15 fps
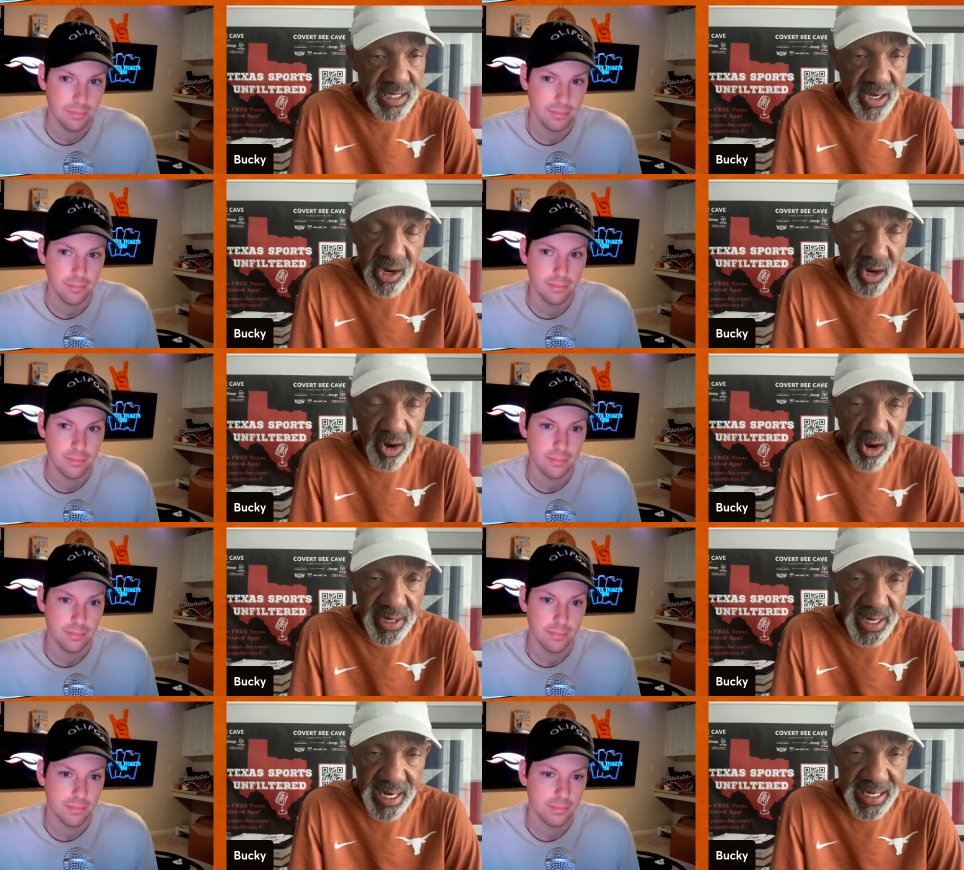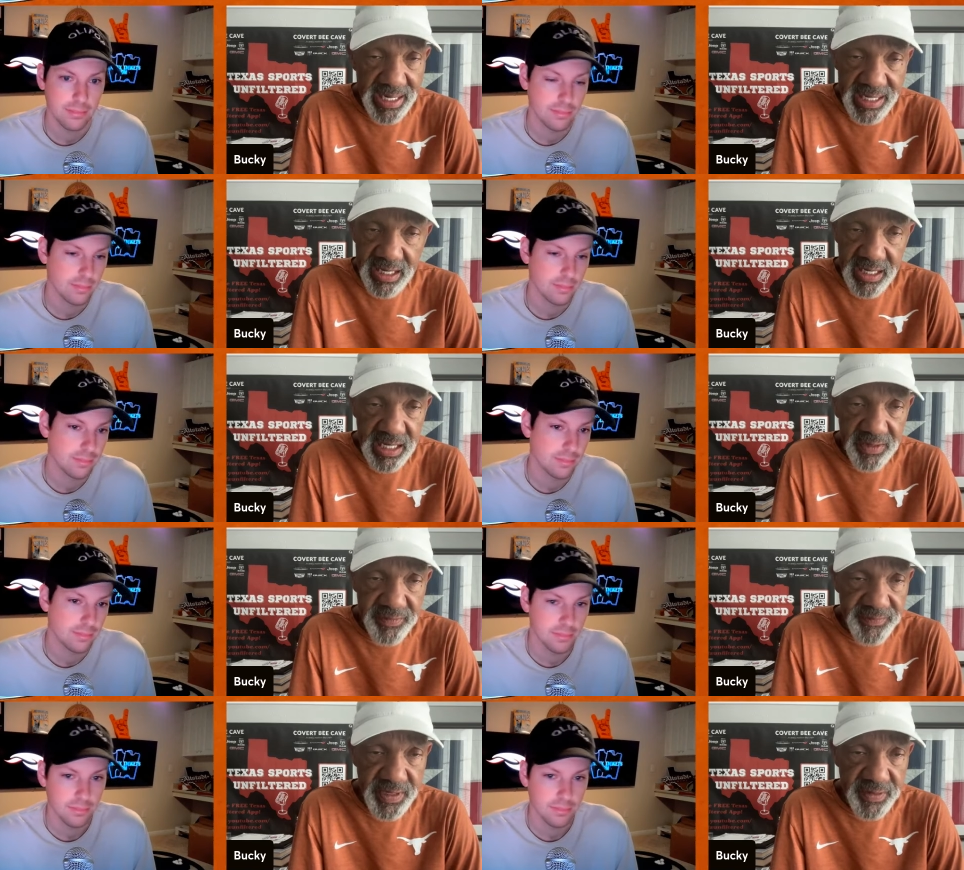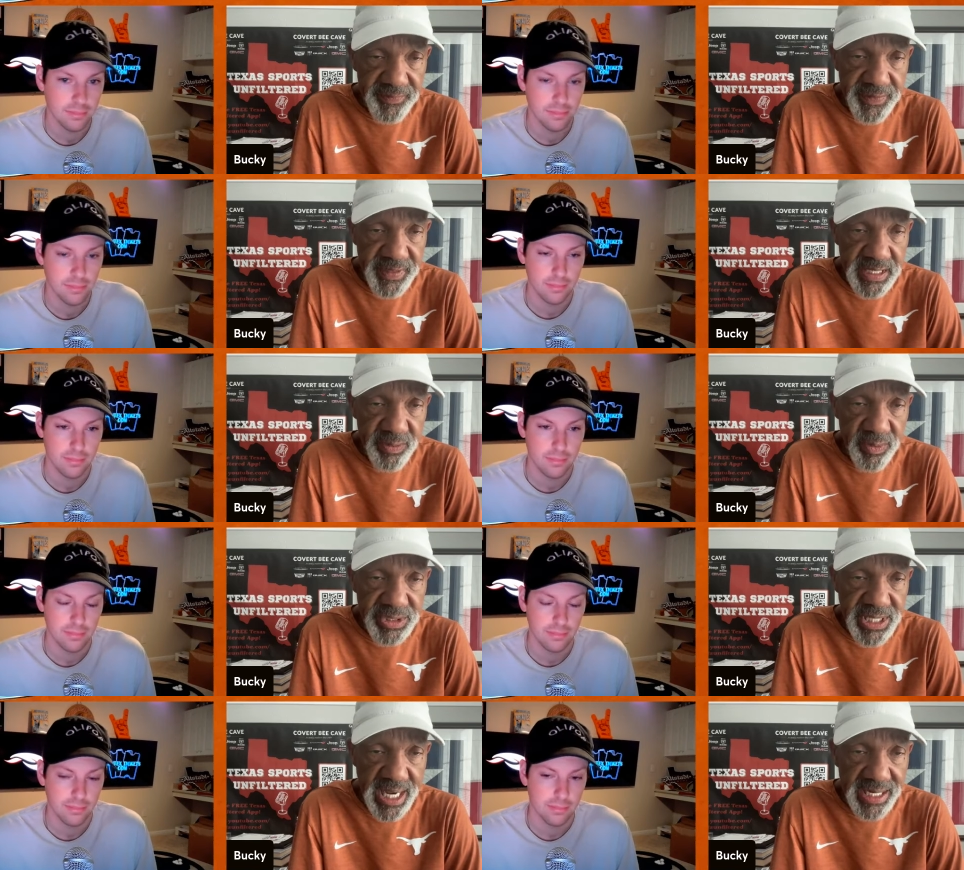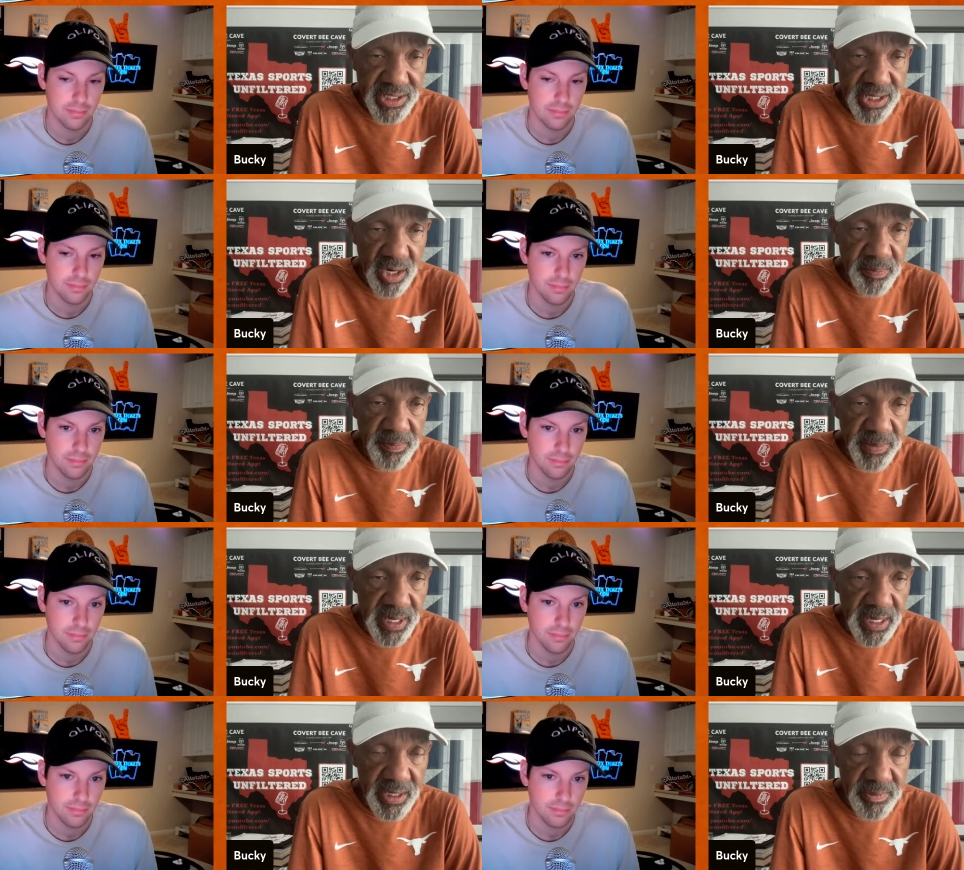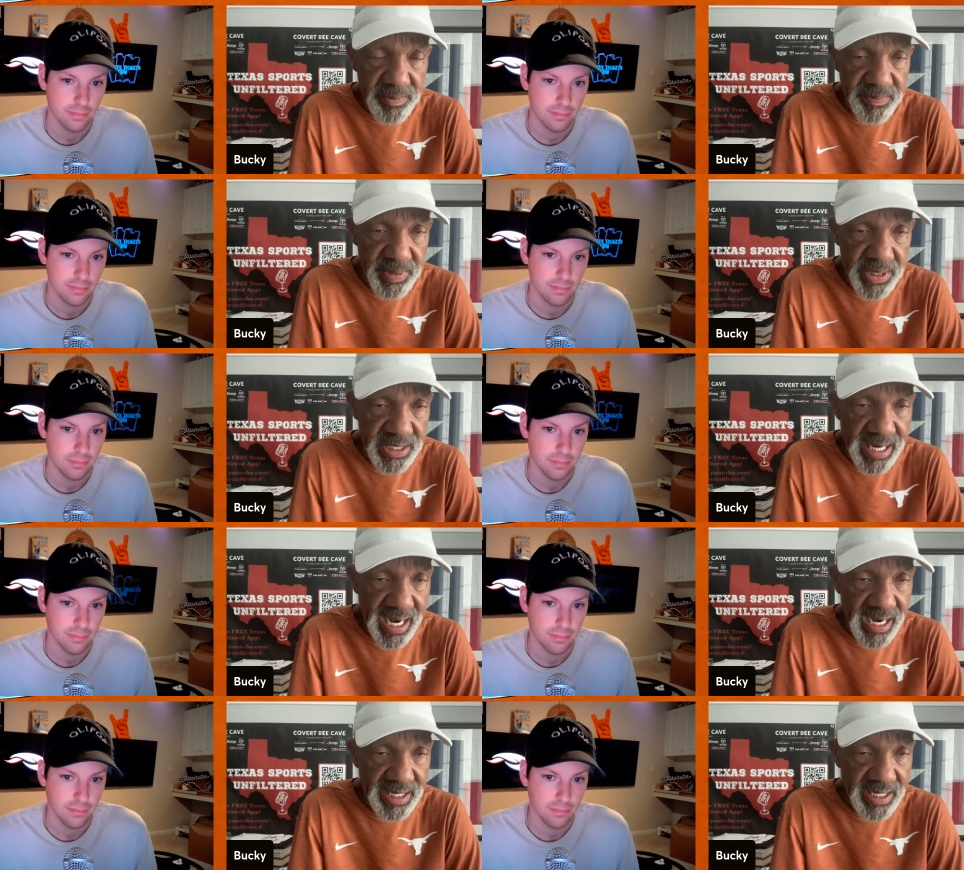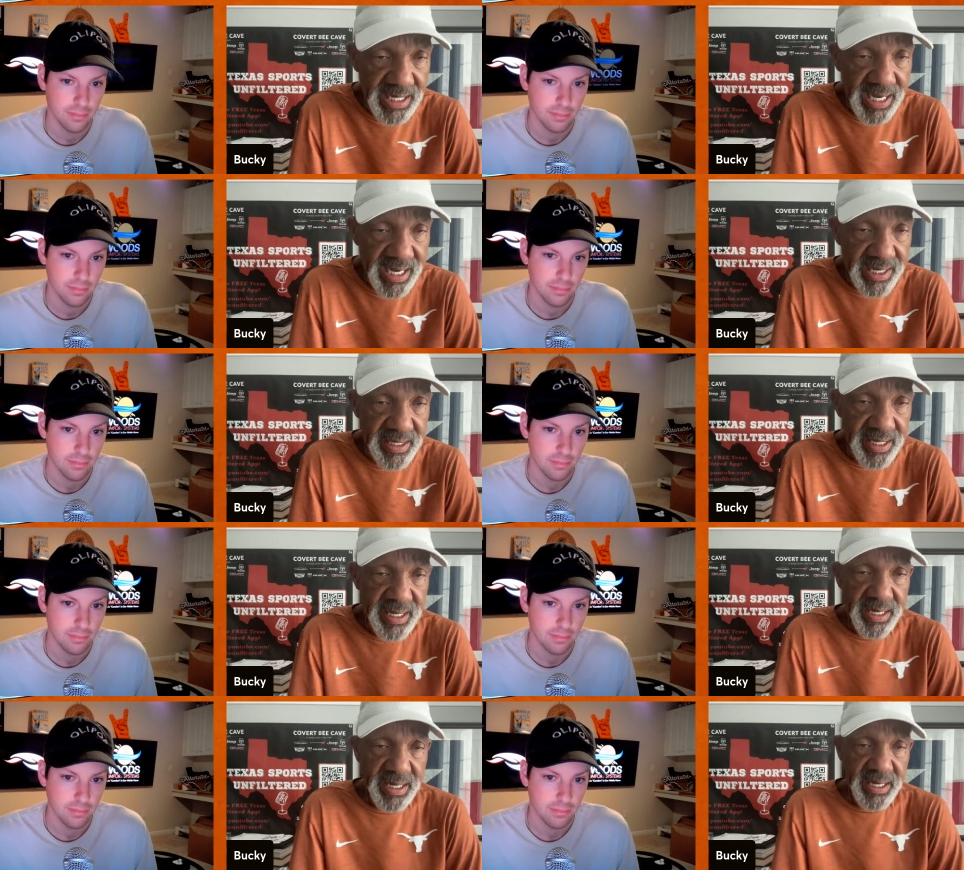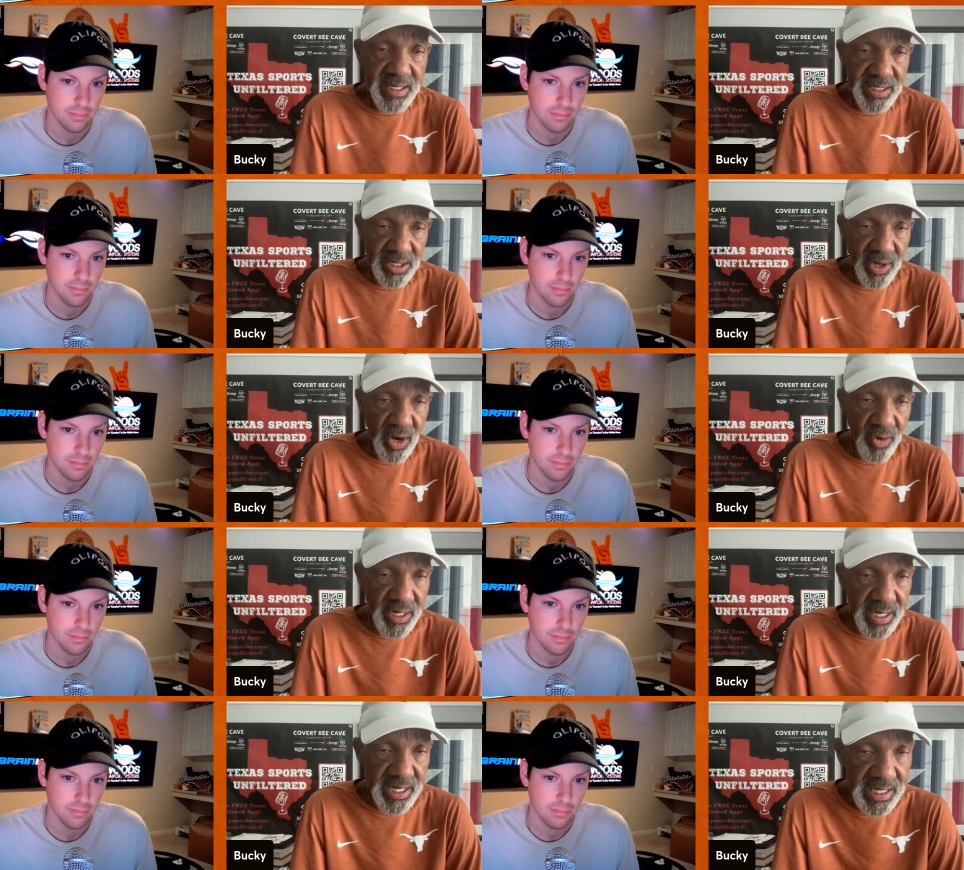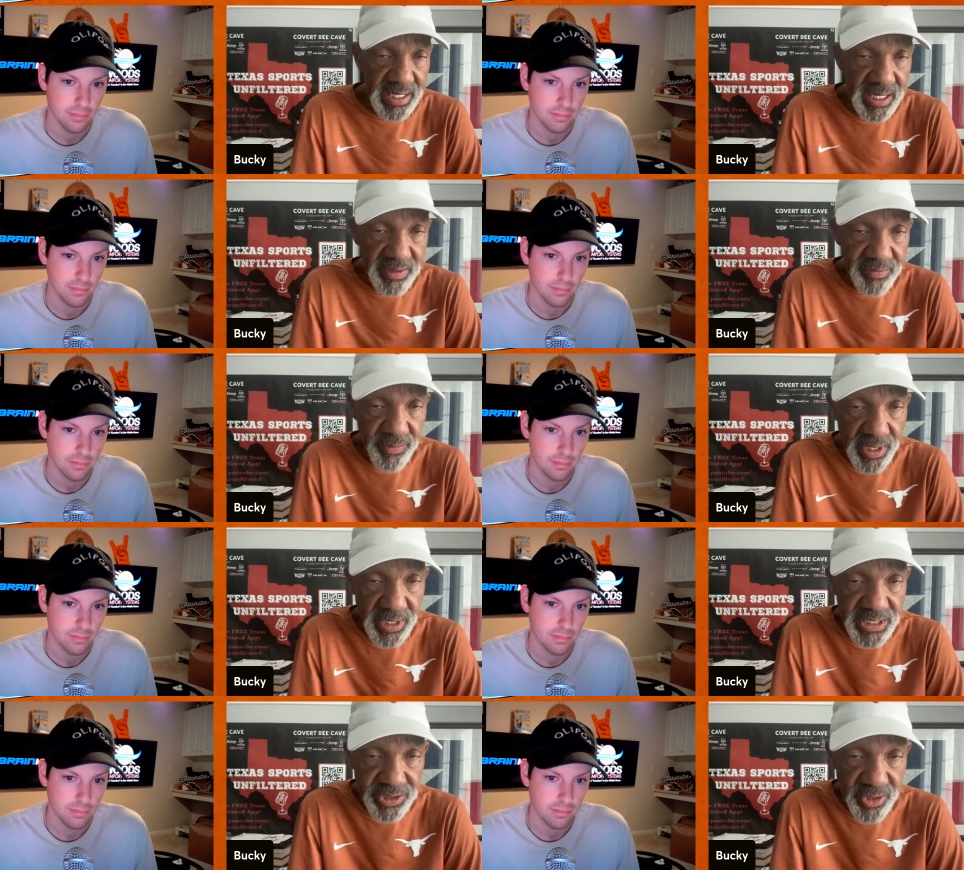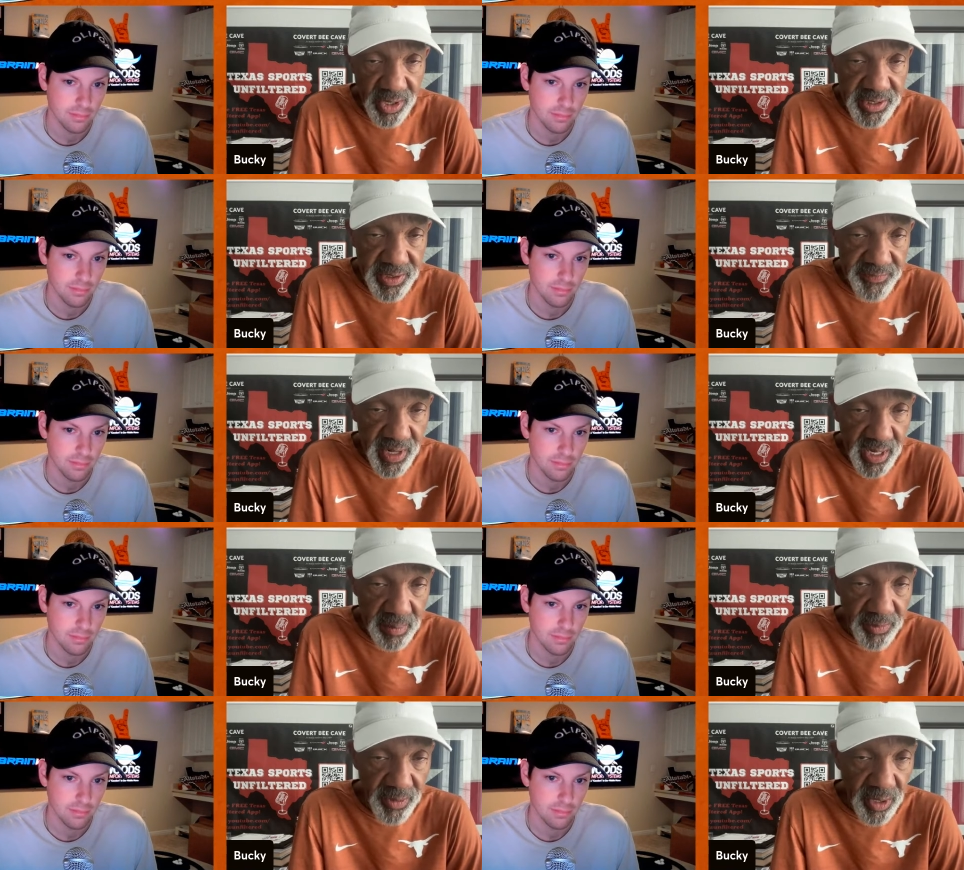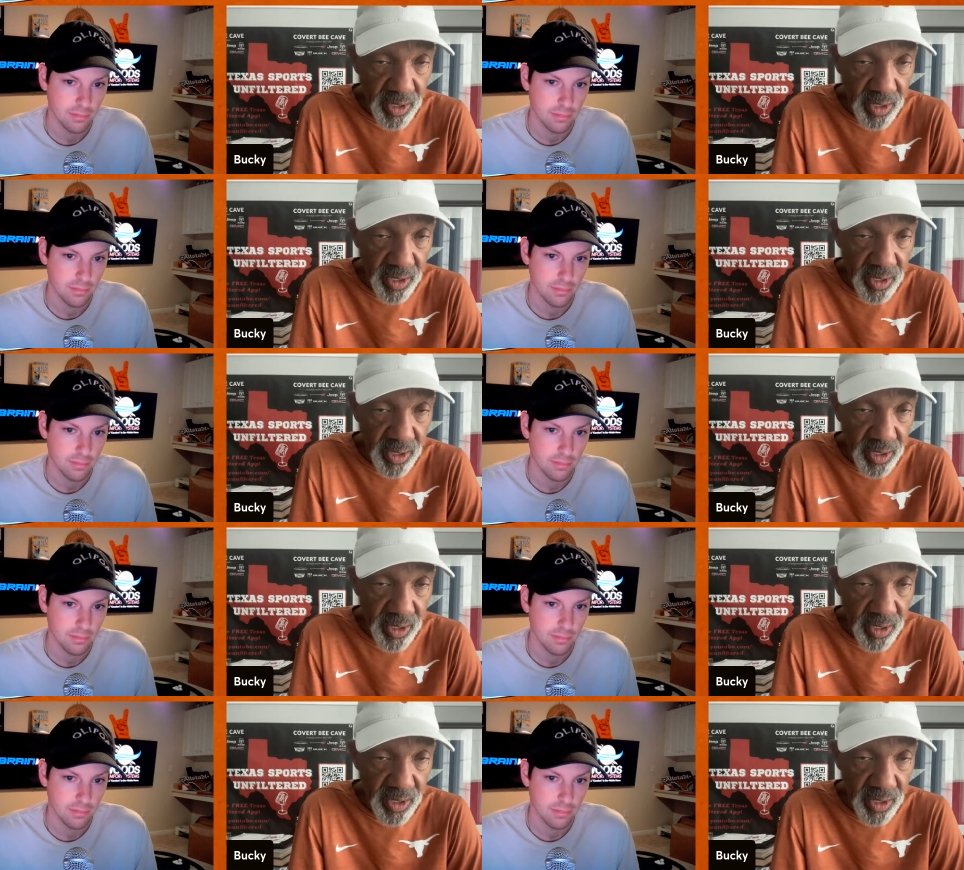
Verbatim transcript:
Speaker 1: on a, if he was a young player, BK, and he had really started to develop